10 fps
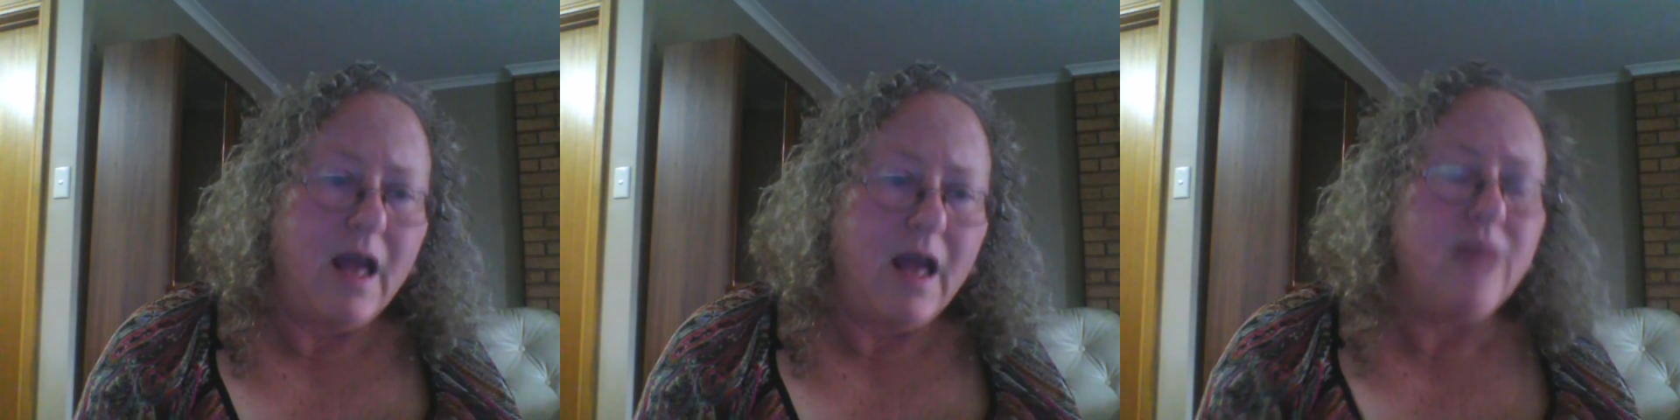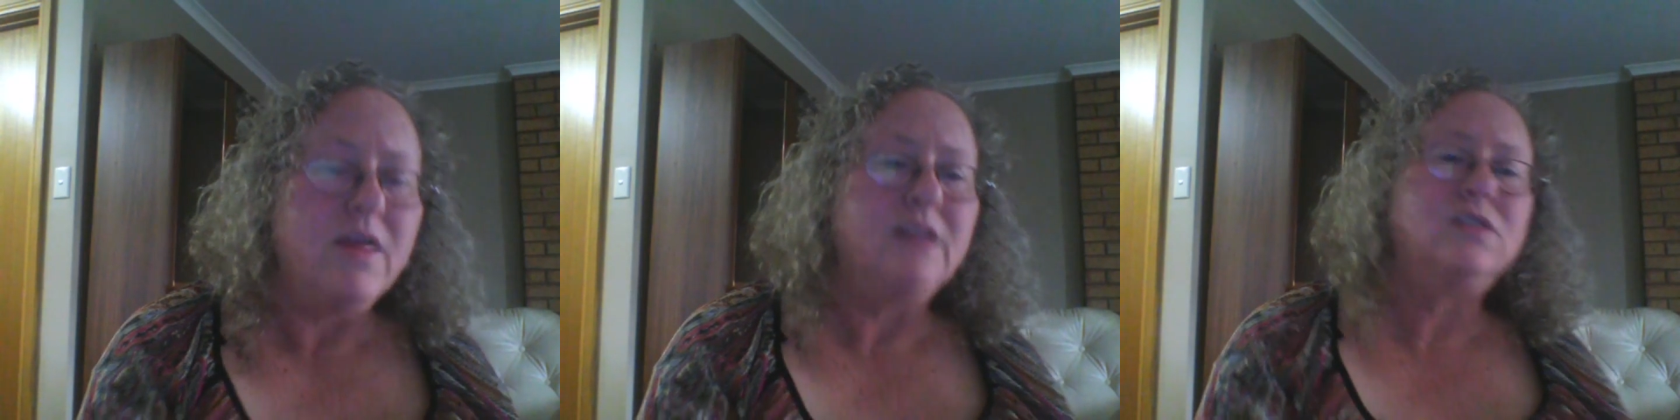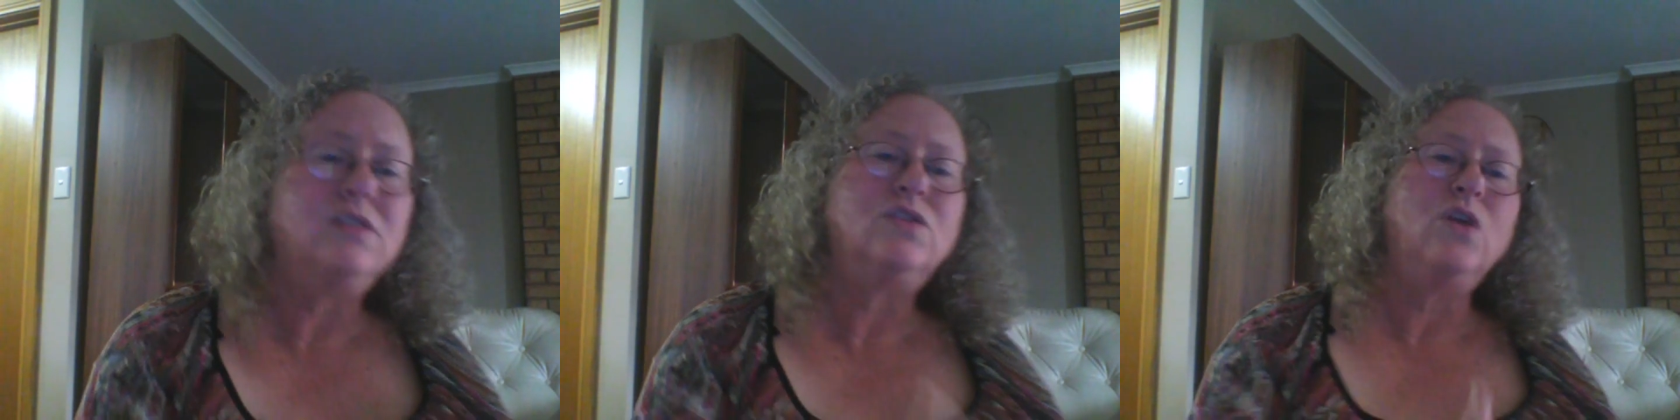and they're
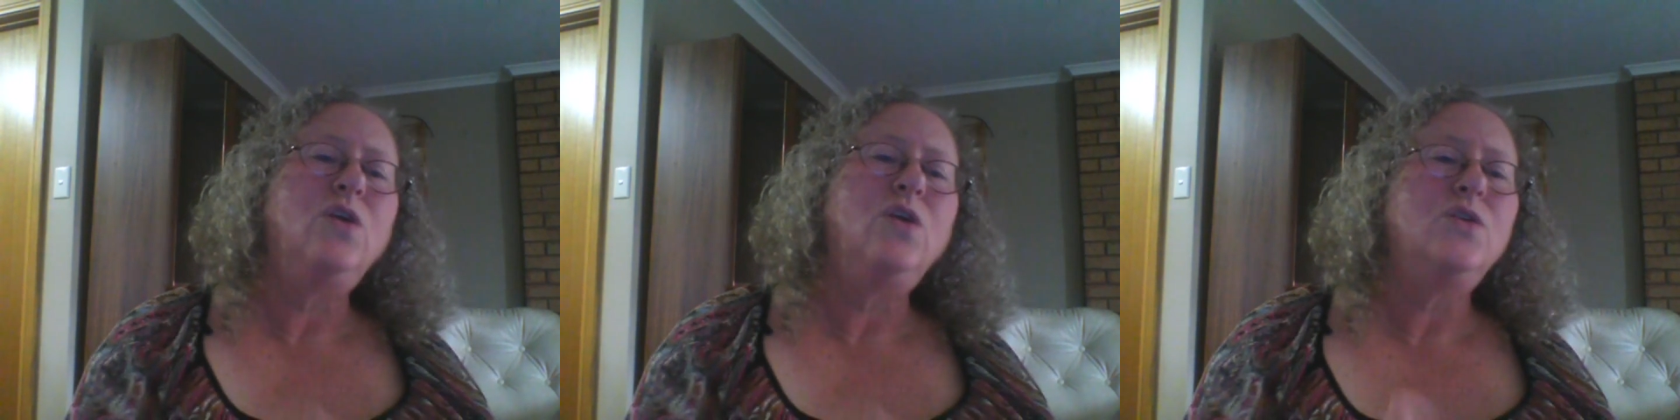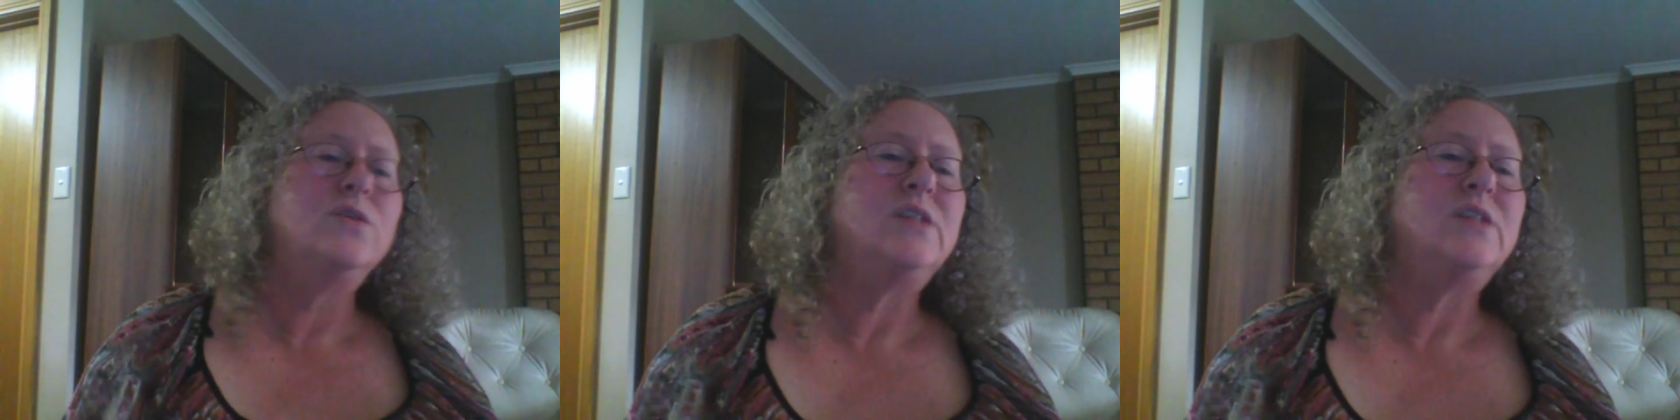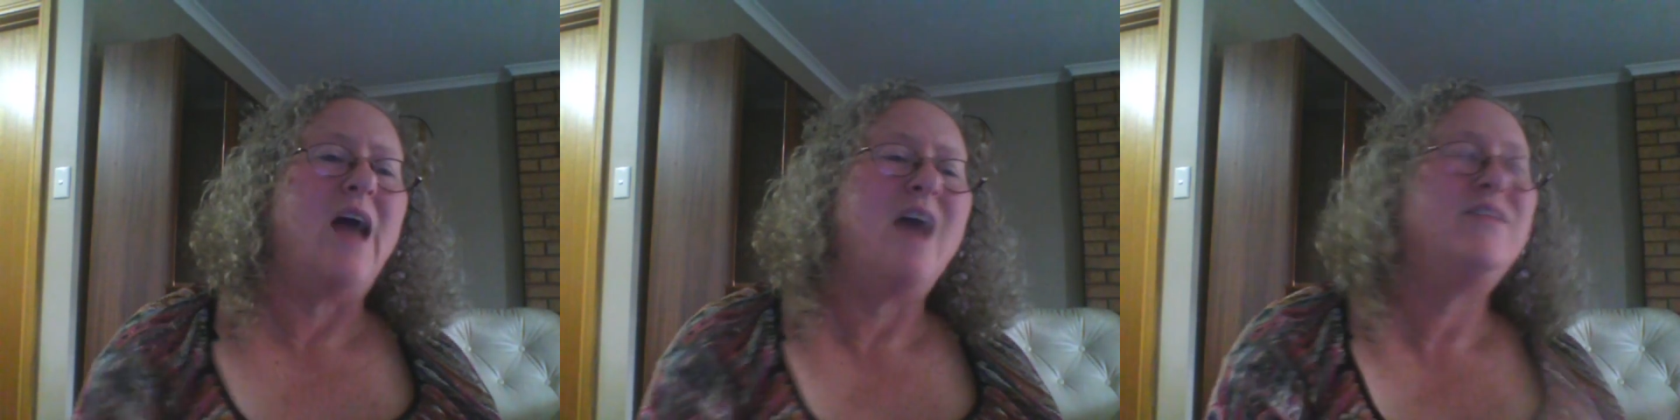so used
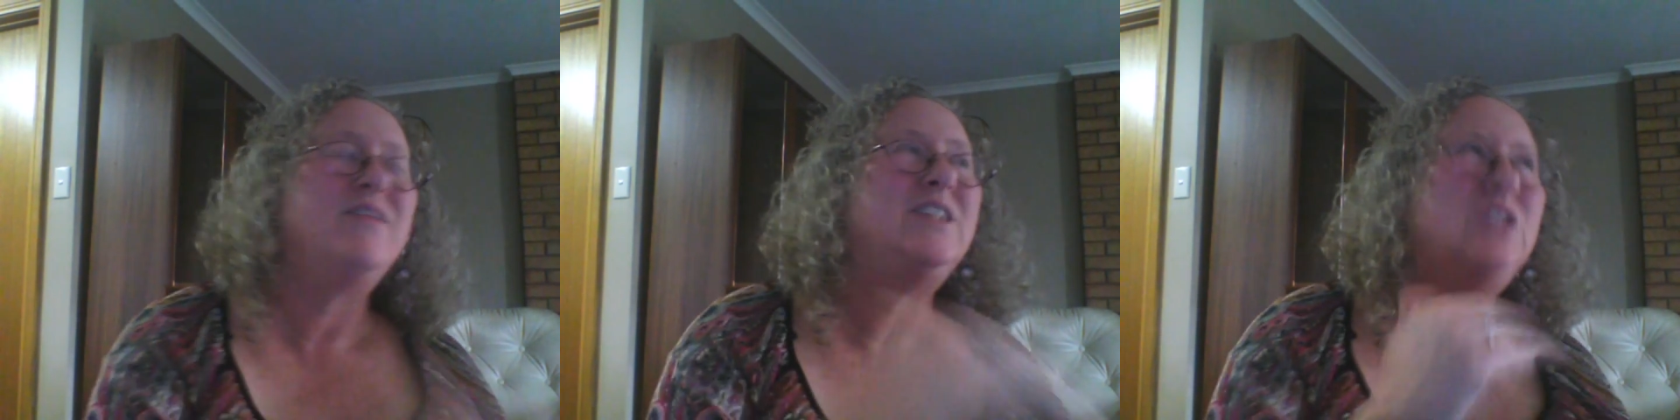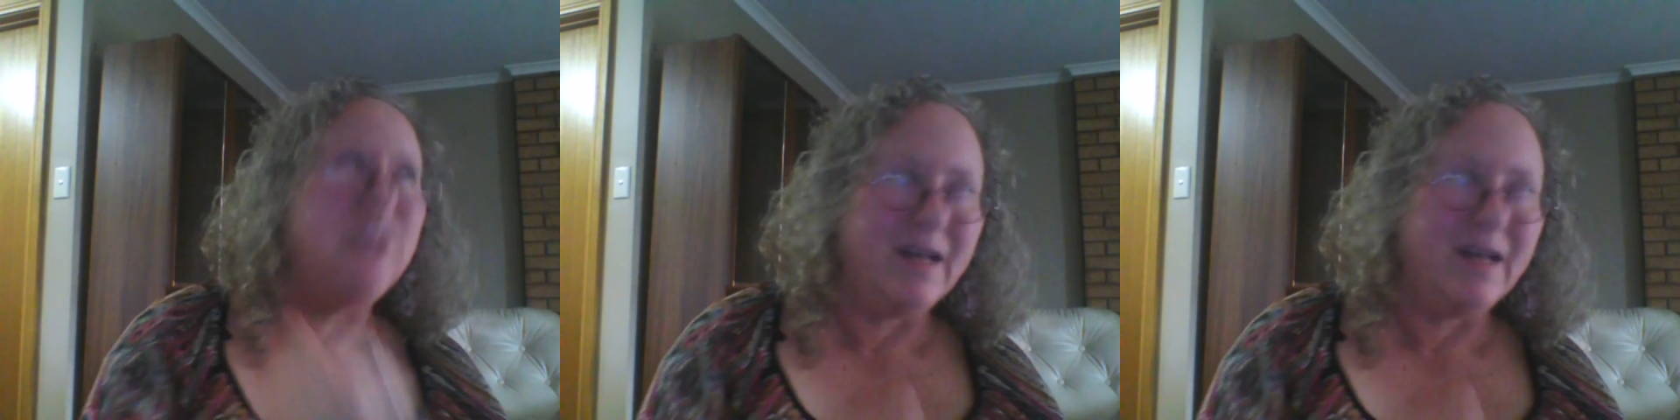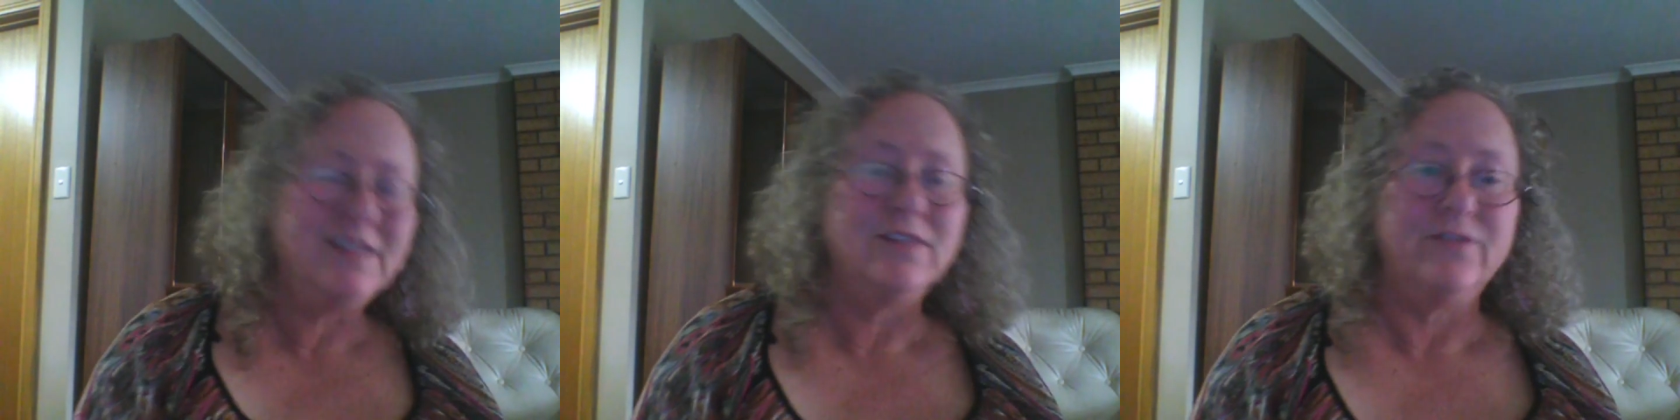to having
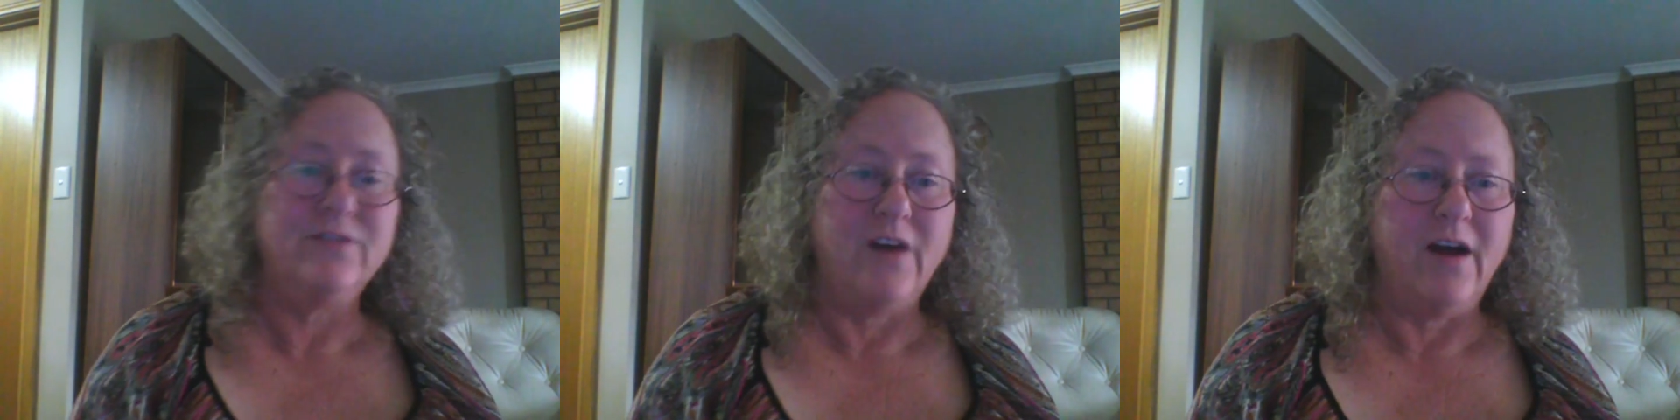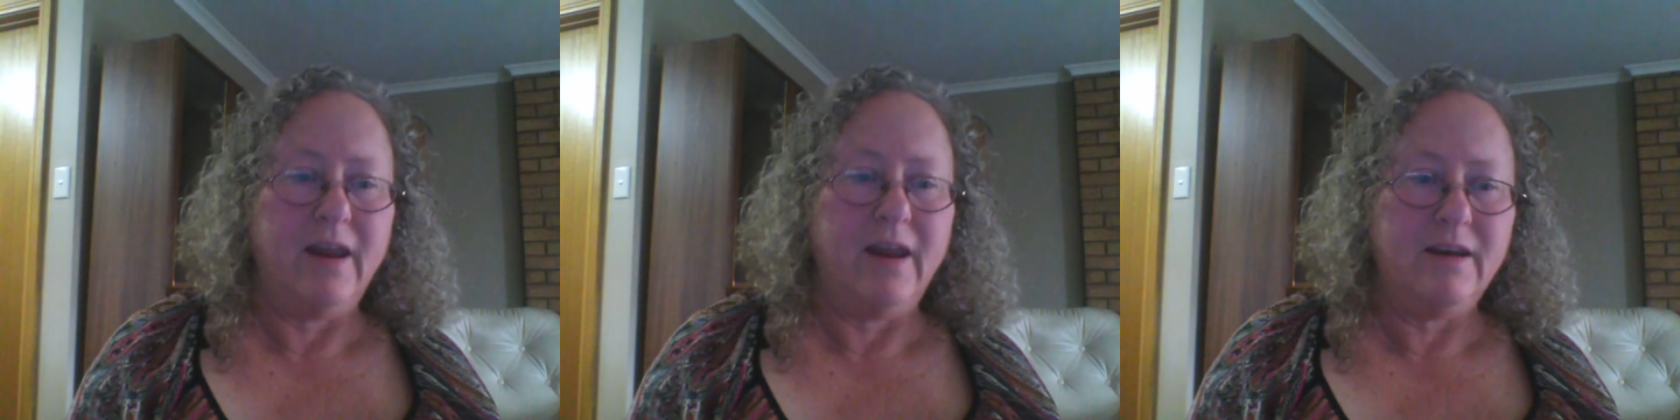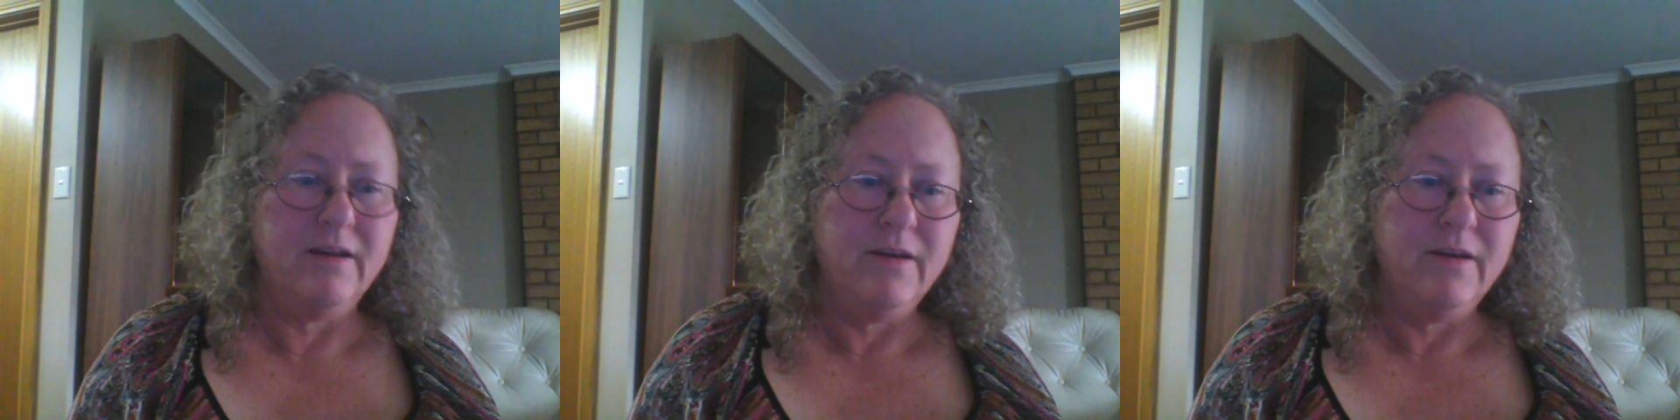justified